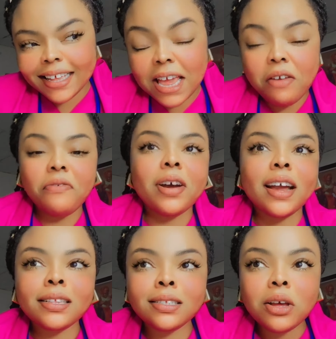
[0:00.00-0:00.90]
In
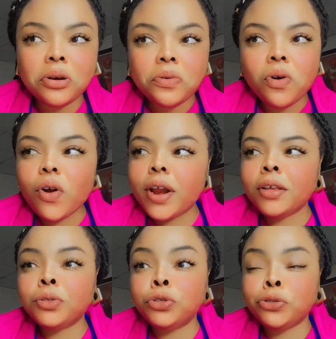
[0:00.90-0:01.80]
fact,
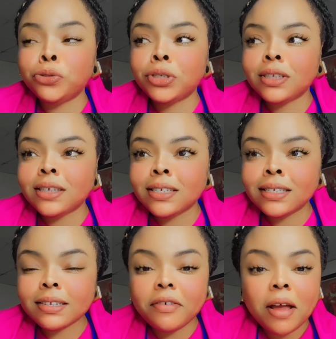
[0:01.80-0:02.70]
orange
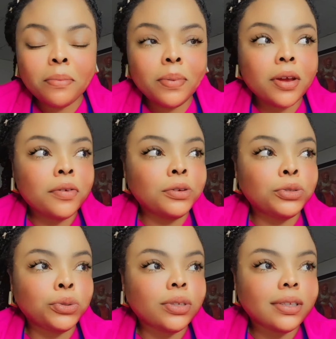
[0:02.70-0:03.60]
juices, cranberry
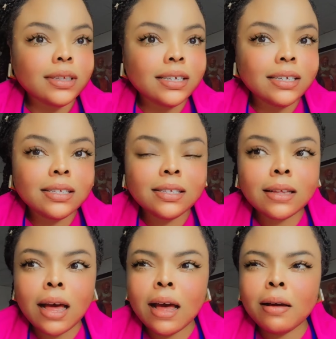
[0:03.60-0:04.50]
juices,
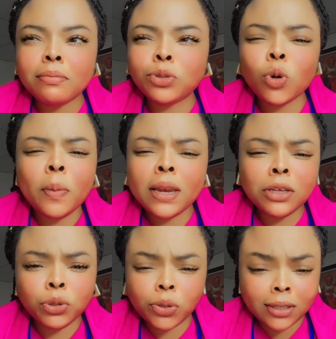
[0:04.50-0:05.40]
so
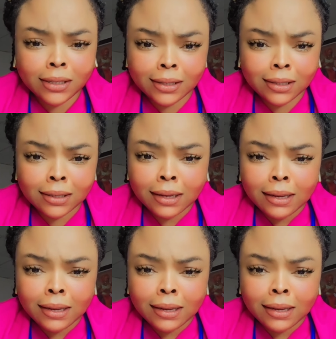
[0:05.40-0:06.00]
many juices